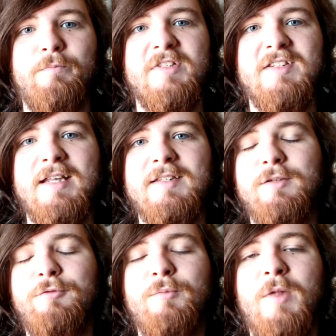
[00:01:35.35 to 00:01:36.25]

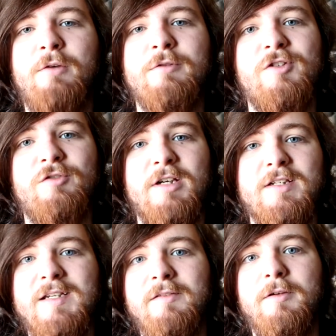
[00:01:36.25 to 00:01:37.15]
censored from their
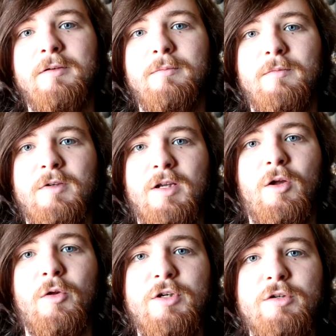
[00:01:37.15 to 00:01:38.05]

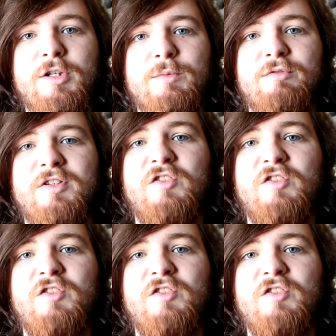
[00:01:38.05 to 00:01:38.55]
on YouTube's